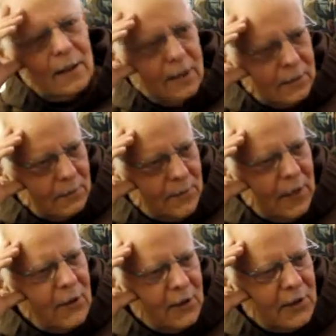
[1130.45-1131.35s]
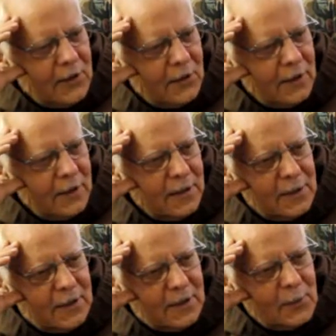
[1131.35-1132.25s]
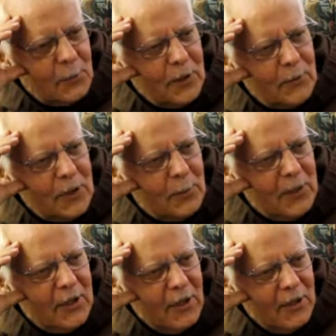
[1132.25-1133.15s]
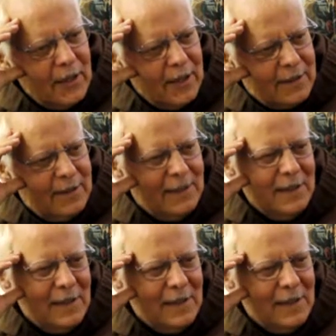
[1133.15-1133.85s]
uh, we only a certain distance. What, what's beyond that?